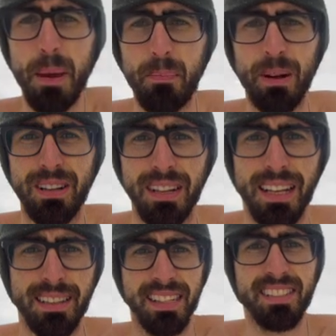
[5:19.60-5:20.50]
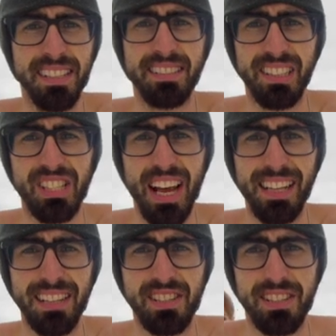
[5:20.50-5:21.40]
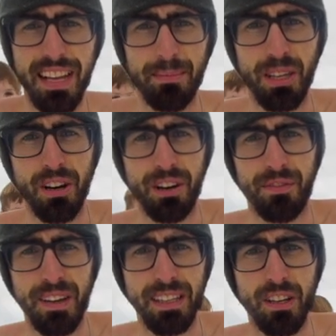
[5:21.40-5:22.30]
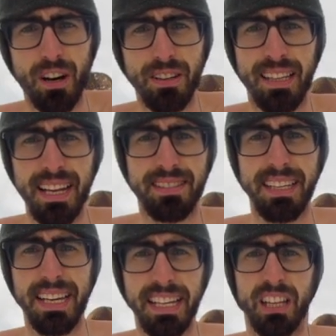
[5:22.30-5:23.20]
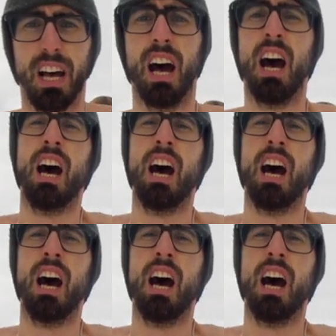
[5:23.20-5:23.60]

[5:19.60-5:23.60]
people, this is the challenge, send me your video dancing in the